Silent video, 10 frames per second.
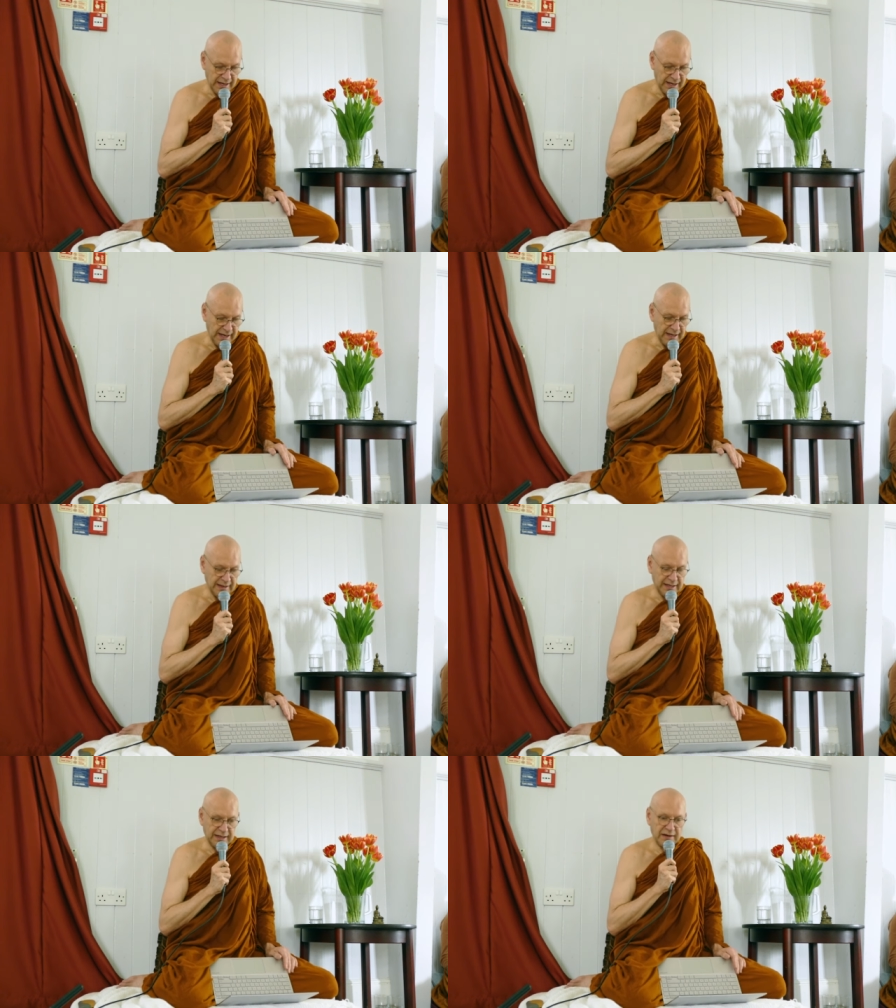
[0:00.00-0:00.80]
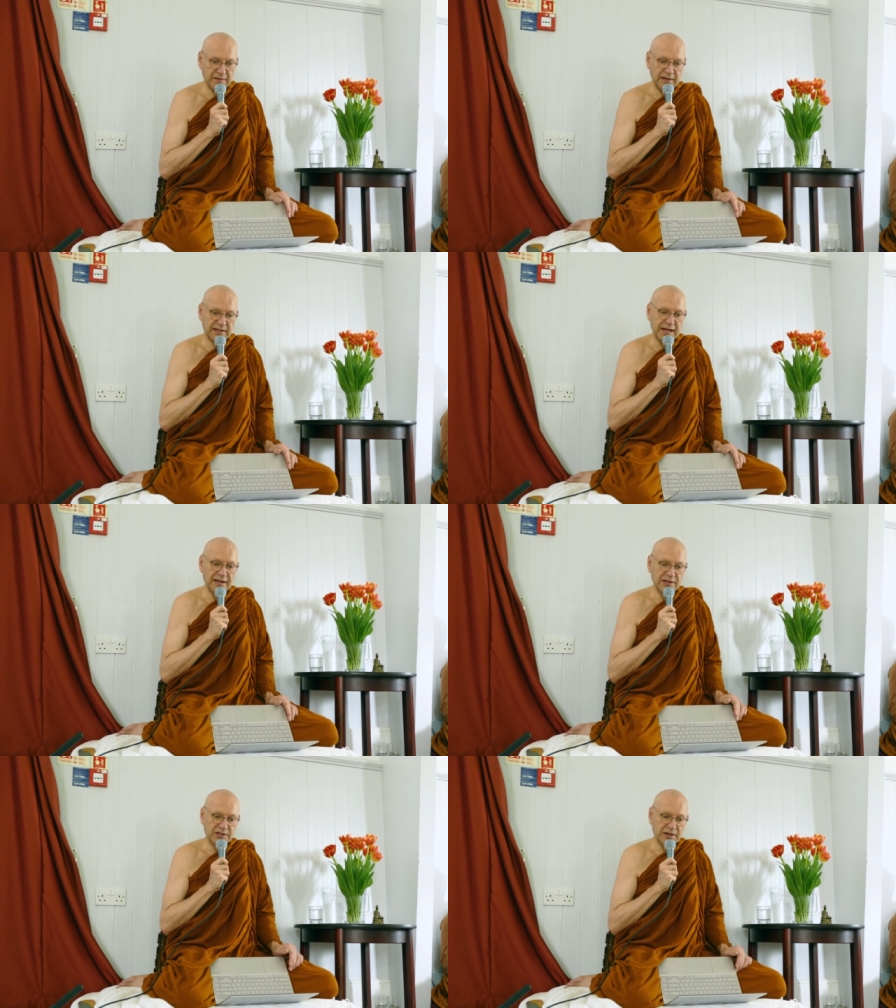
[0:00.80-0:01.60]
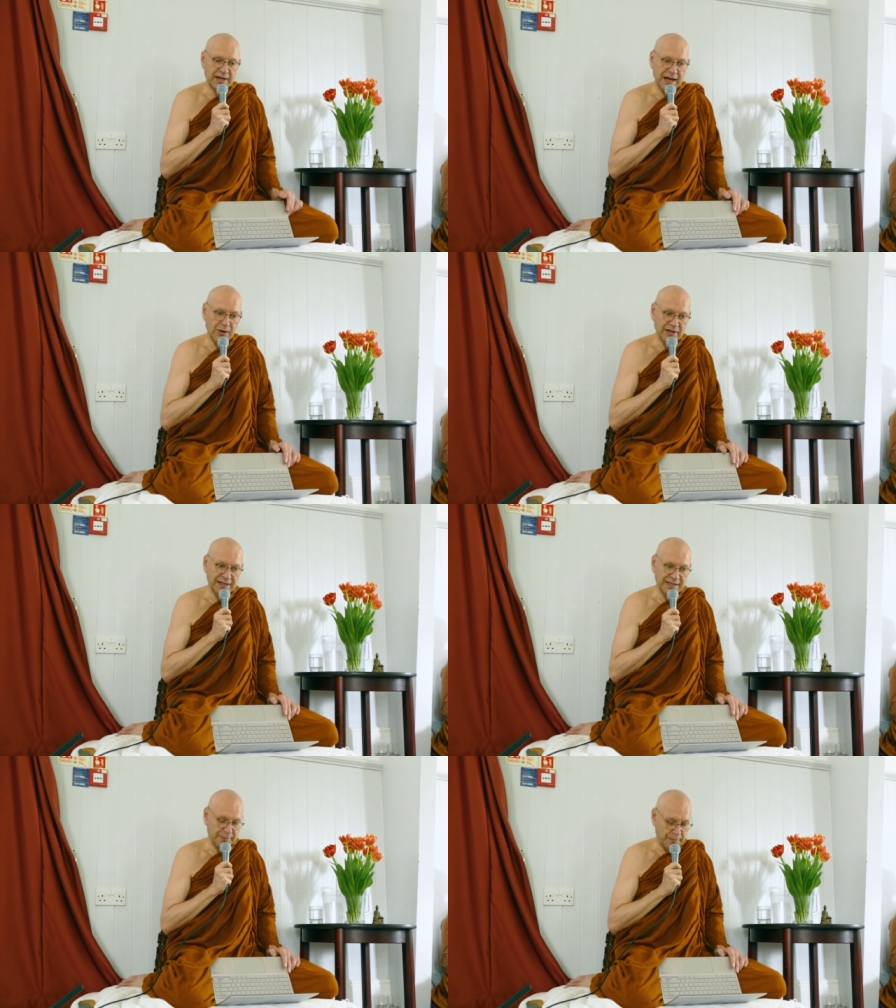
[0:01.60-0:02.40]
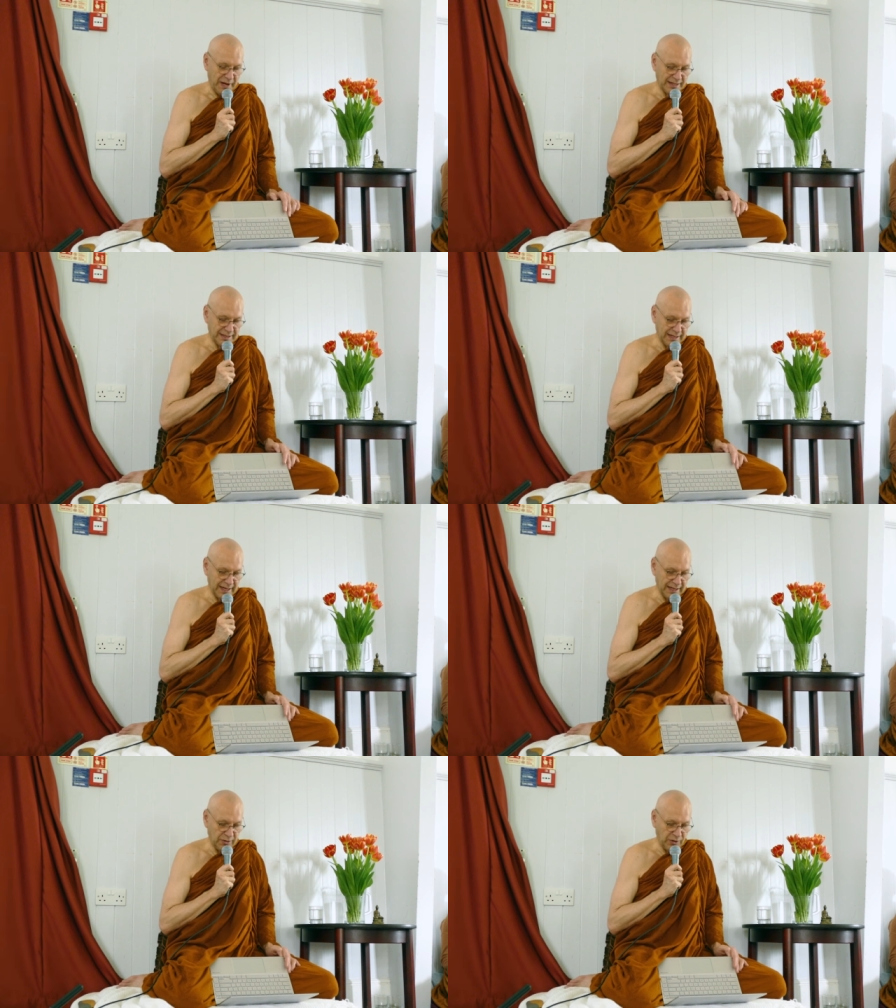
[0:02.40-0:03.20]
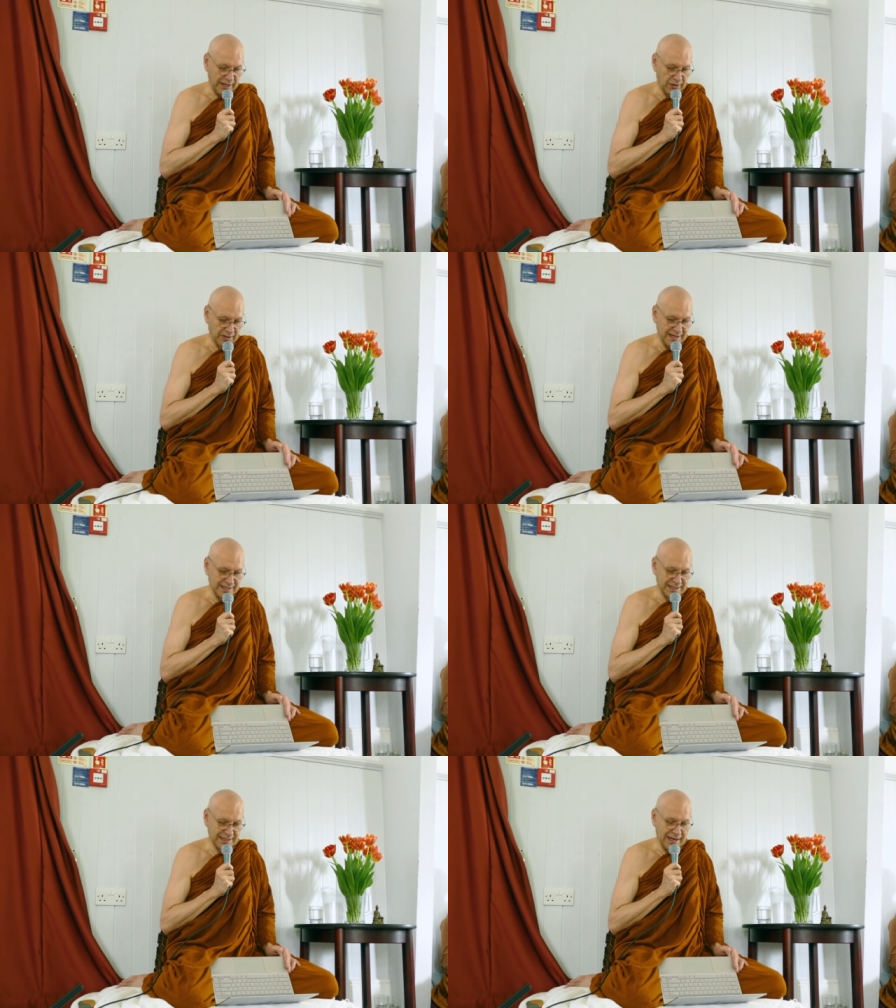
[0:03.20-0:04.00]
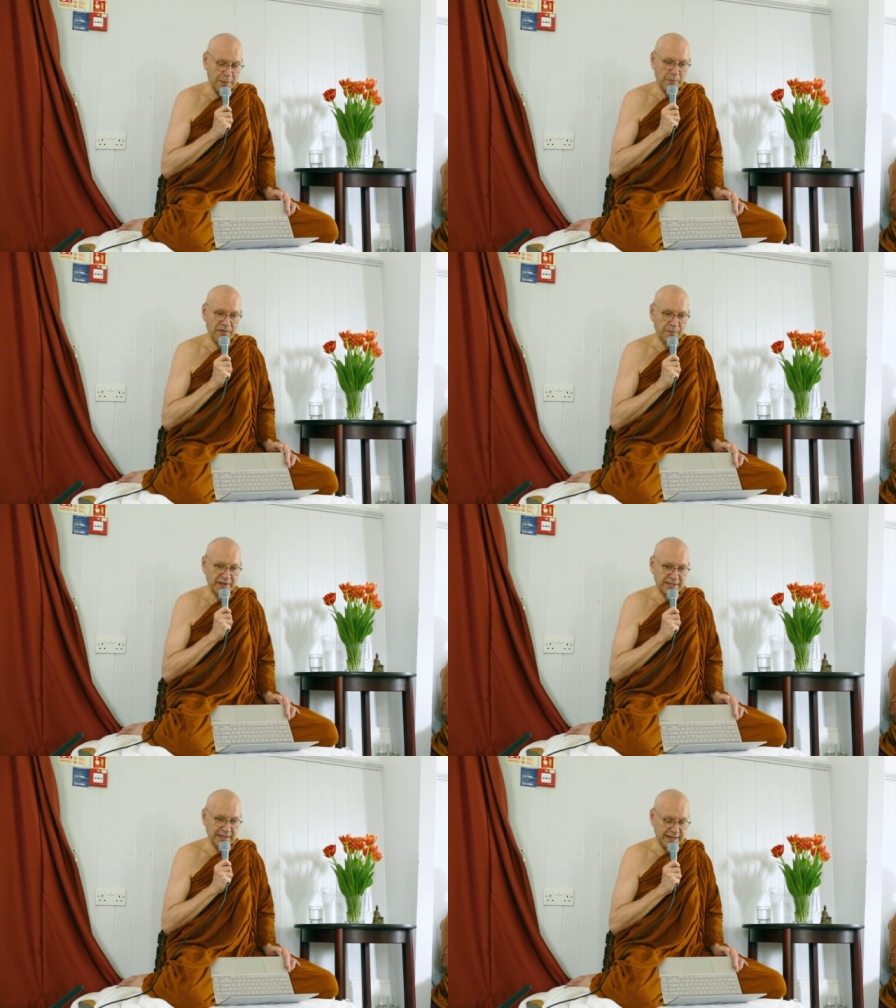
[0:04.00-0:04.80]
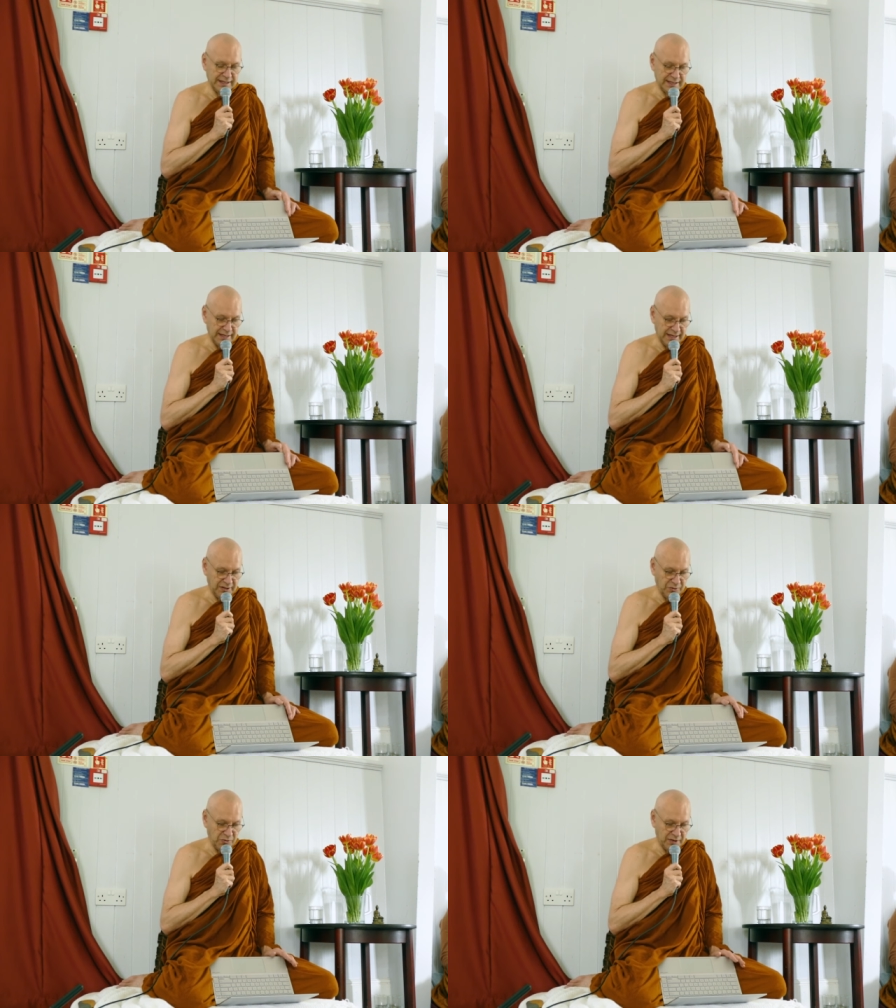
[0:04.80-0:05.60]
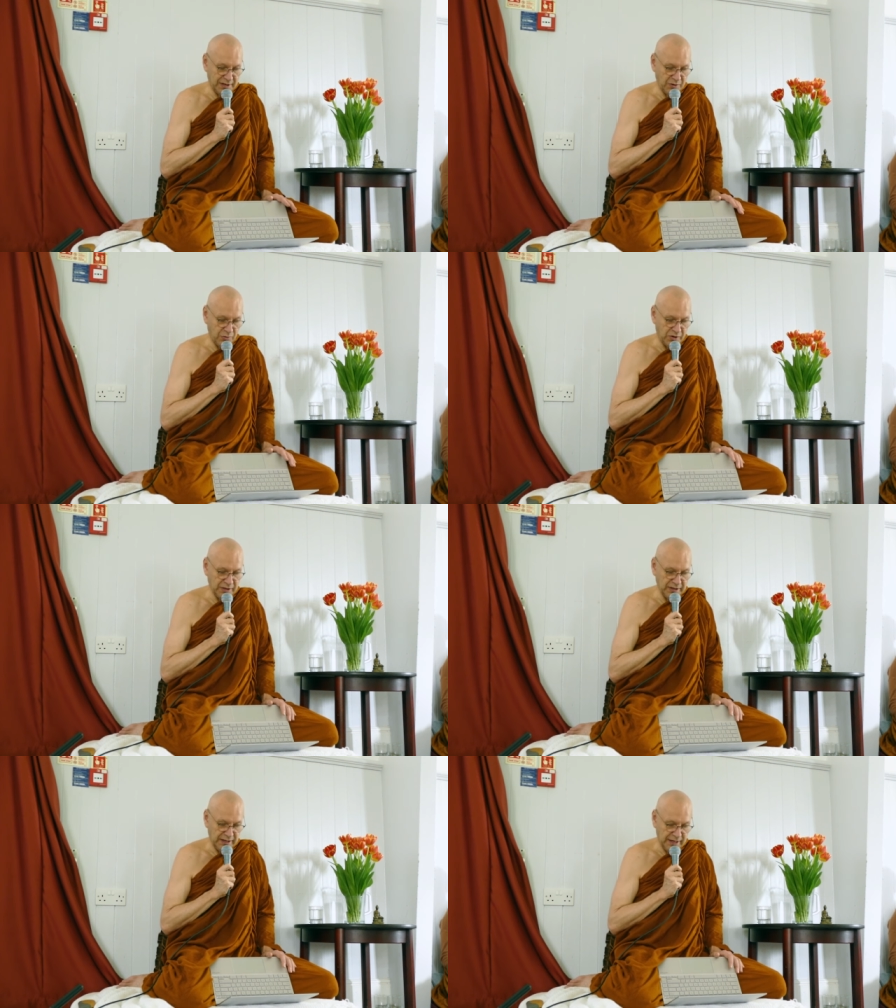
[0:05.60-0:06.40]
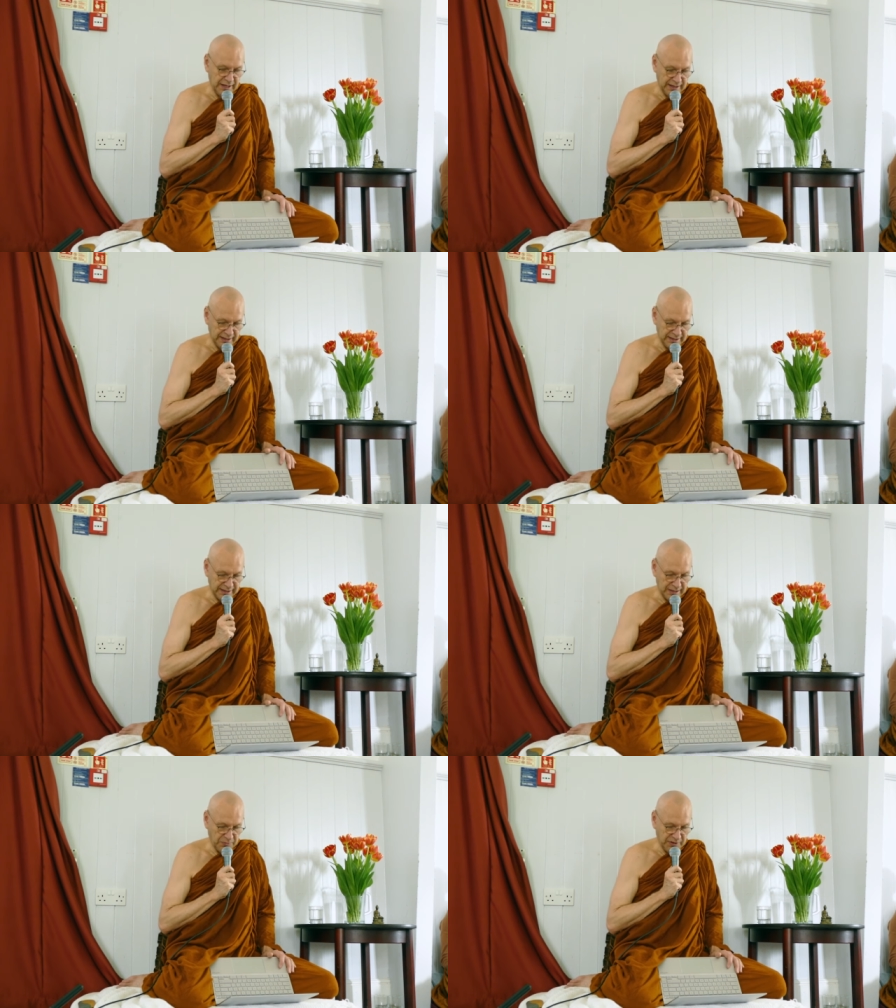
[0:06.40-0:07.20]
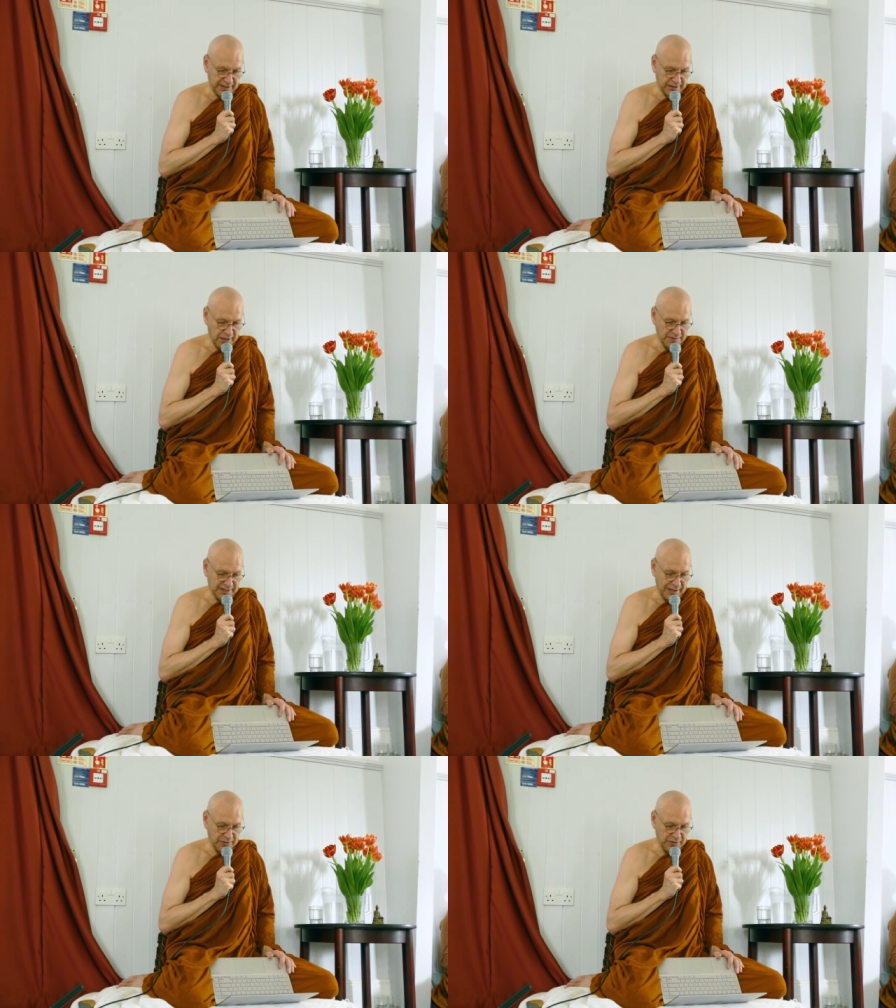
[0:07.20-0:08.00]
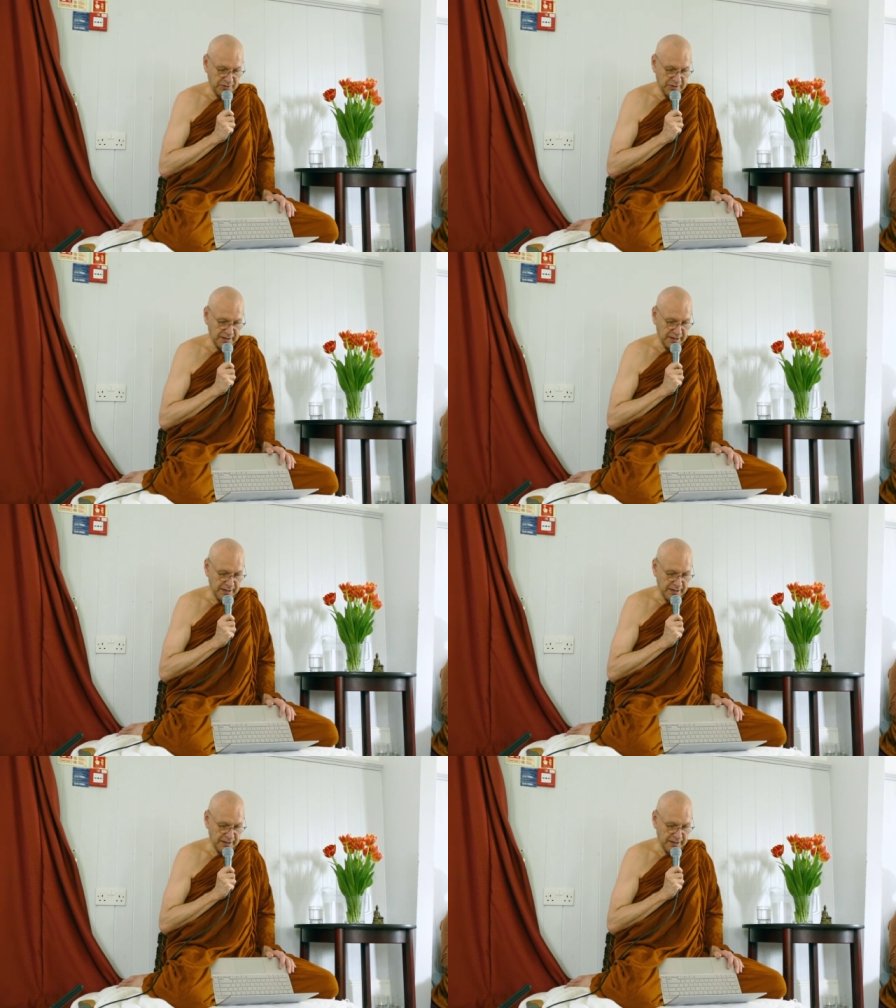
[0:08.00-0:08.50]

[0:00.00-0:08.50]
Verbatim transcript: and the kind of the danger and how it is basically you cannot escape from these things in the ordinary world. And this is kind of what this comes down to.